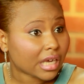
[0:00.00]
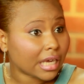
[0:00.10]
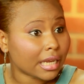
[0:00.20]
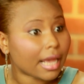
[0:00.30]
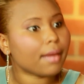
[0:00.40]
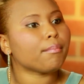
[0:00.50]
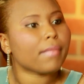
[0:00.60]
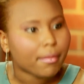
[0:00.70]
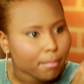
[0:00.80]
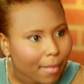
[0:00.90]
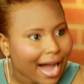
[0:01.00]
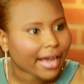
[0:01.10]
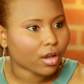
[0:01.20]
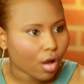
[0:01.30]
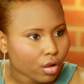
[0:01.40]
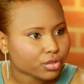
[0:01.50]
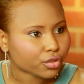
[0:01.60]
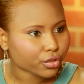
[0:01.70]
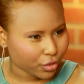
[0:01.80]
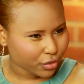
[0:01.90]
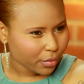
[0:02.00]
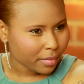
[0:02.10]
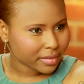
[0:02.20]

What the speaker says: eat in my culture. Do you see what I'm